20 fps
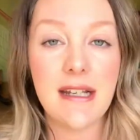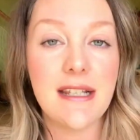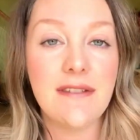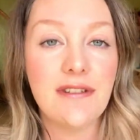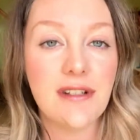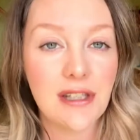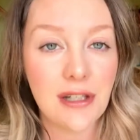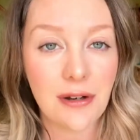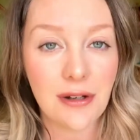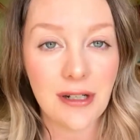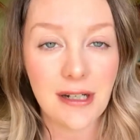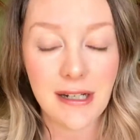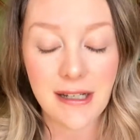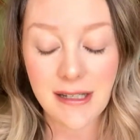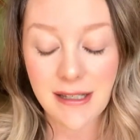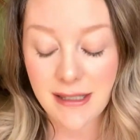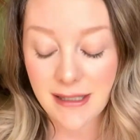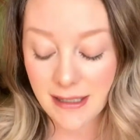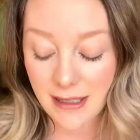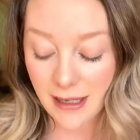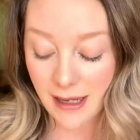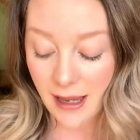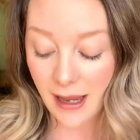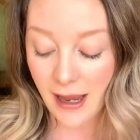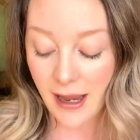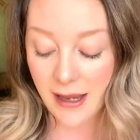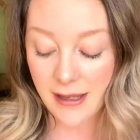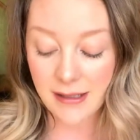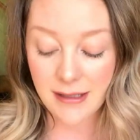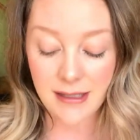for toddlers,
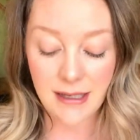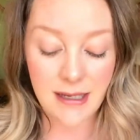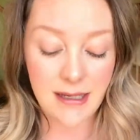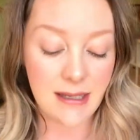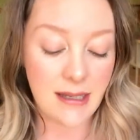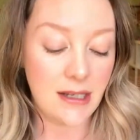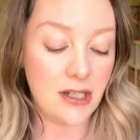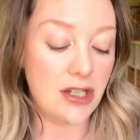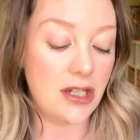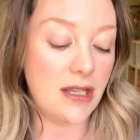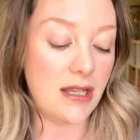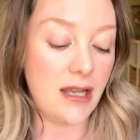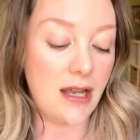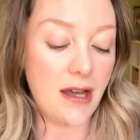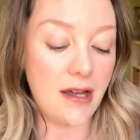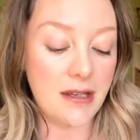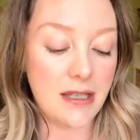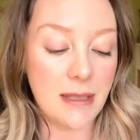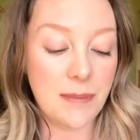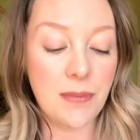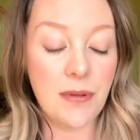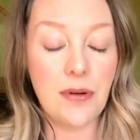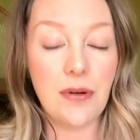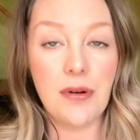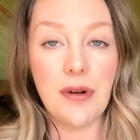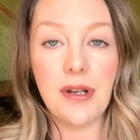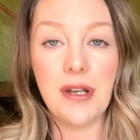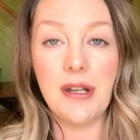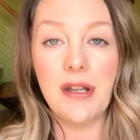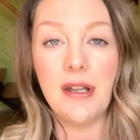and it's actually the
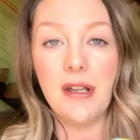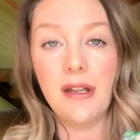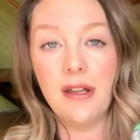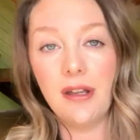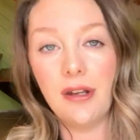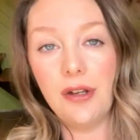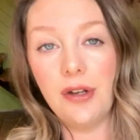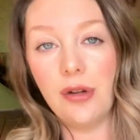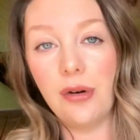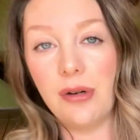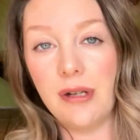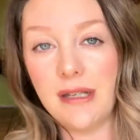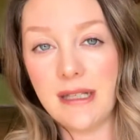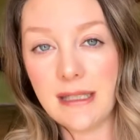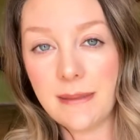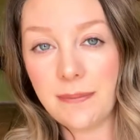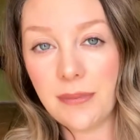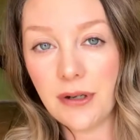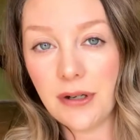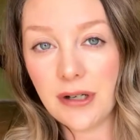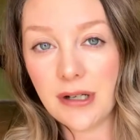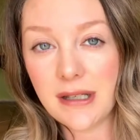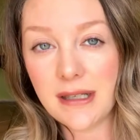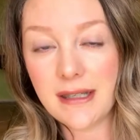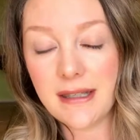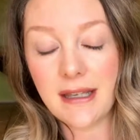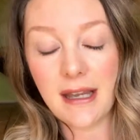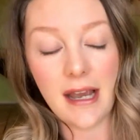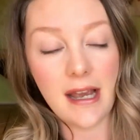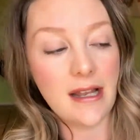Usbourne noise
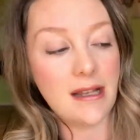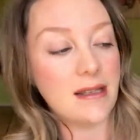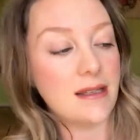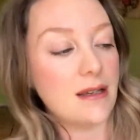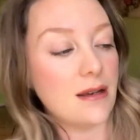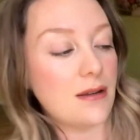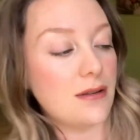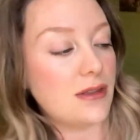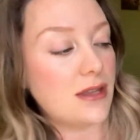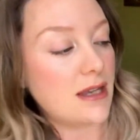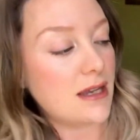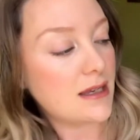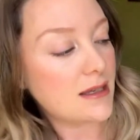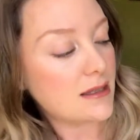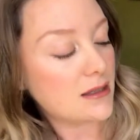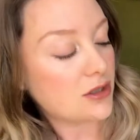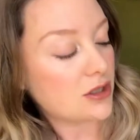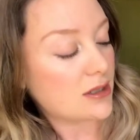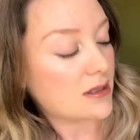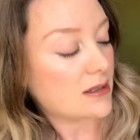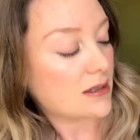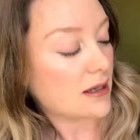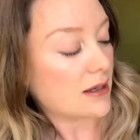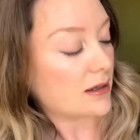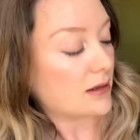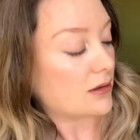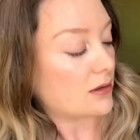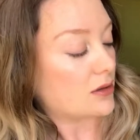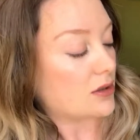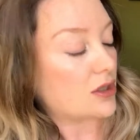books. And so these are just
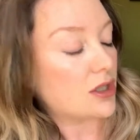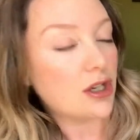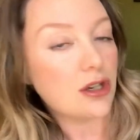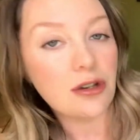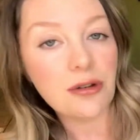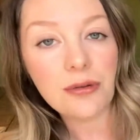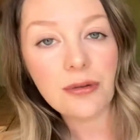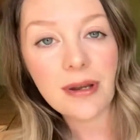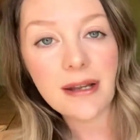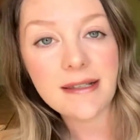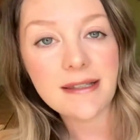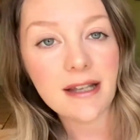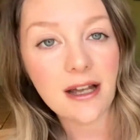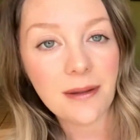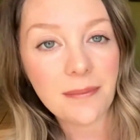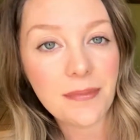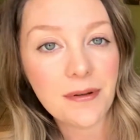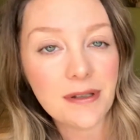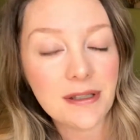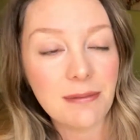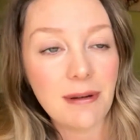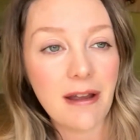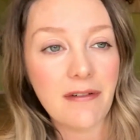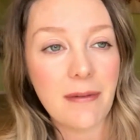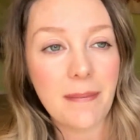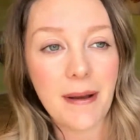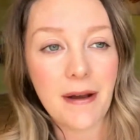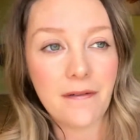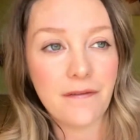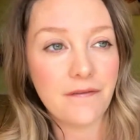like 2 examples. We have
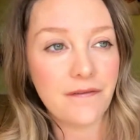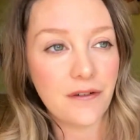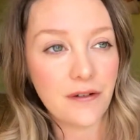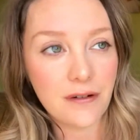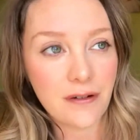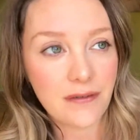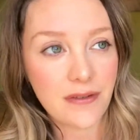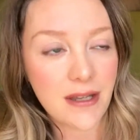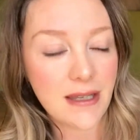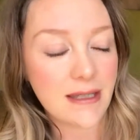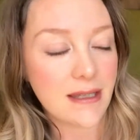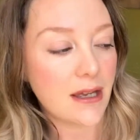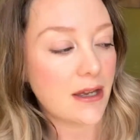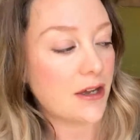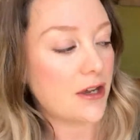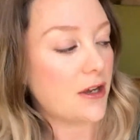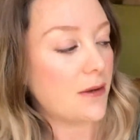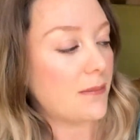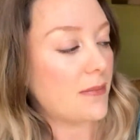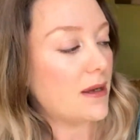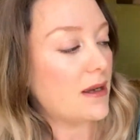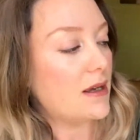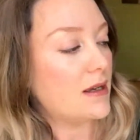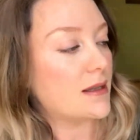about 4 of these at home.